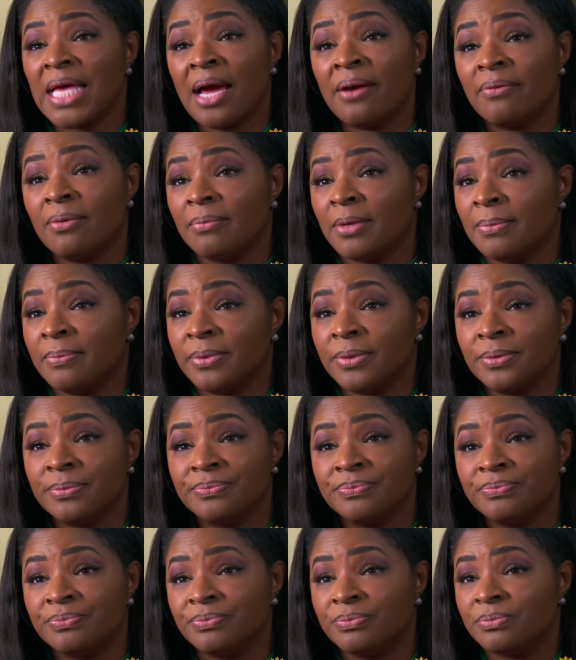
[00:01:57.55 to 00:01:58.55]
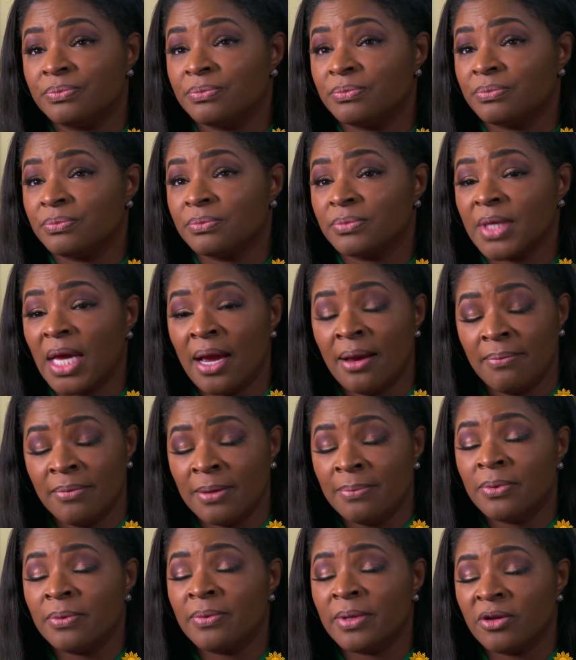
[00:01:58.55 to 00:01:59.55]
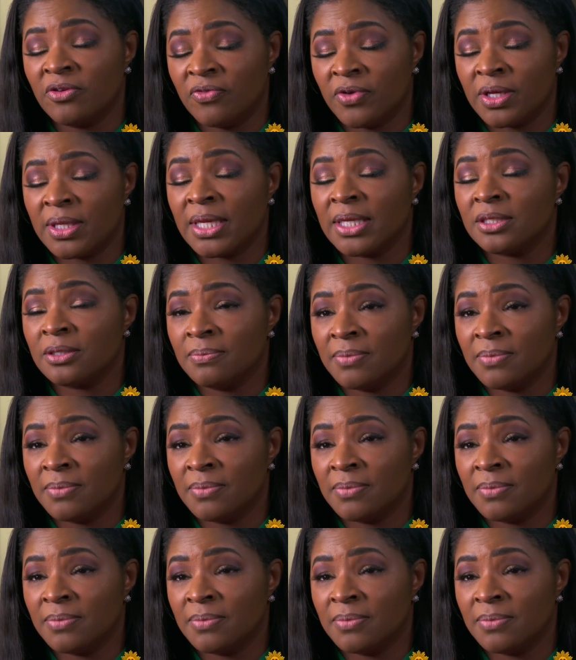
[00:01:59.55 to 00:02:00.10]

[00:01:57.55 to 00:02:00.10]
I remember. I remember what it felt like